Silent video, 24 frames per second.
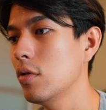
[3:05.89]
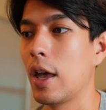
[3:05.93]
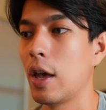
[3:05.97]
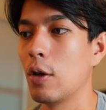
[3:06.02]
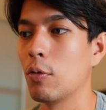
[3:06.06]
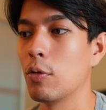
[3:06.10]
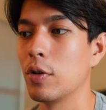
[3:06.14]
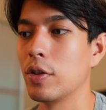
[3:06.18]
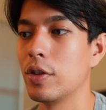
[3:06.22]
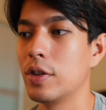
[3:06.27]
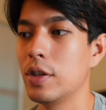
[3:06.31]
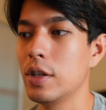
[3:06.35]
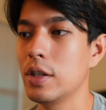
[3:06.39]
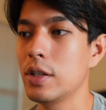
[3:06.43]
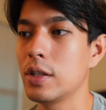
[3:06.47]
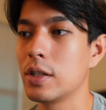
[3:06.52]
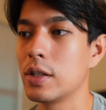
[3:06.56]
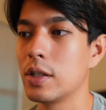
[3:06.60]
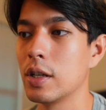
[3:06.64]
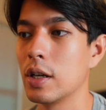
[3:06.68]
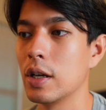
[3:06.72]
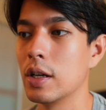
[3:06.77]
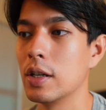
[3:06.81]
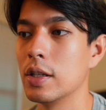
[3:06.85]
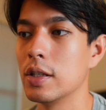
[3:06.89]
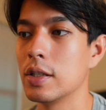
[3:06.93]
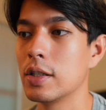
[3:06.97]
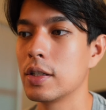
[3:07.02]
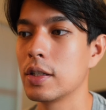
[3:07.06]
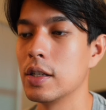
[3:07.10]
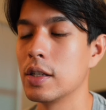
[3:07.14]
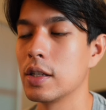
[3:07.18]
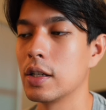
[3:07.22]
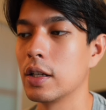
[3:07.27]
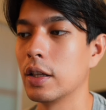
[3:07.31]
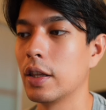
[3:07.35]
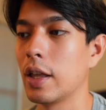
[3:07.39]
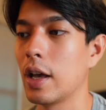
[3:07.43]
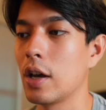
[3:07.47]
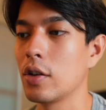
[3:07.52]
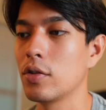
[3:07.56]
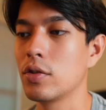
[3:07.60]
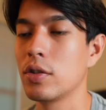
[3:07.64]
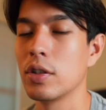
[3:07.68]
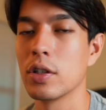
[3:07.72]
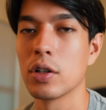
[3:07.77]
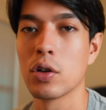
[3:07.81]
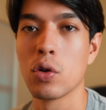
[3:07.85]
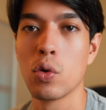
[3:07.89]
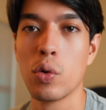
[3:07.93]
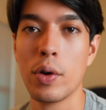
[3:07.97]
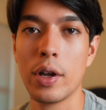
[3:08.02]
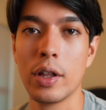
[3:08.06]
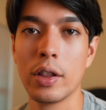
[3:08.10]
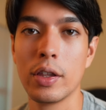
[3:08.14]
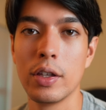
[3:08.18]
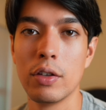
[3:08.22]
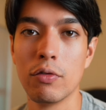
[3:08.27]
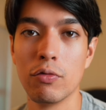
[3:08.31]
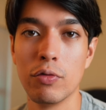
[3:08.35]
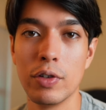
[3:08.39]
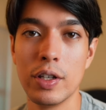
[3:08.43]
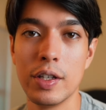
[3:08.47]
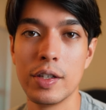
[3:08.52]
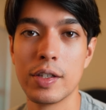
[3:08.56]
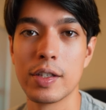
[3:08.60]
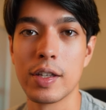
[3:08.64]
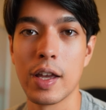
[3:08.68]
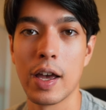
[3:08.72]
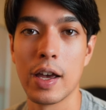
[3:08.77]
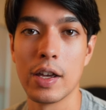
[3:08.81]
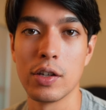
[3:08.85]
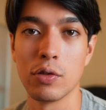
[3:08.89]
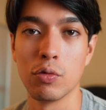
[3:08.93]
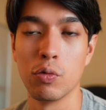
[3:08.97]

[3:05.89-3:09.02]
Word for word: And what this does is it allows you to quickly resize